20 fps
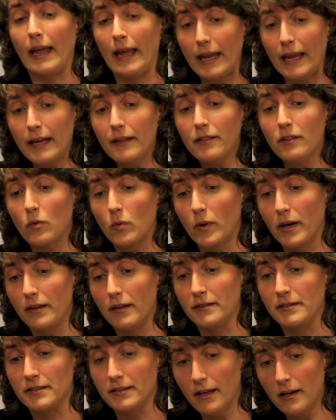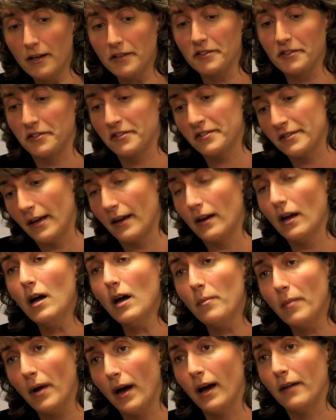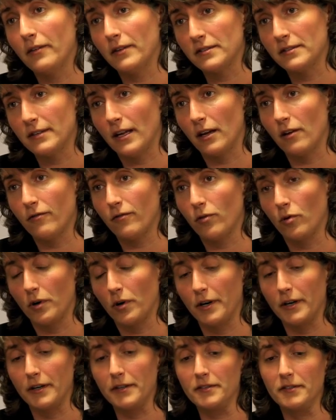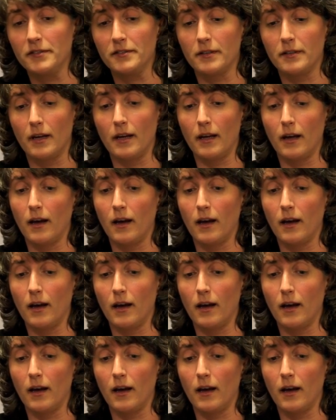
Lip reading: And the way the sales are set up on the state forests,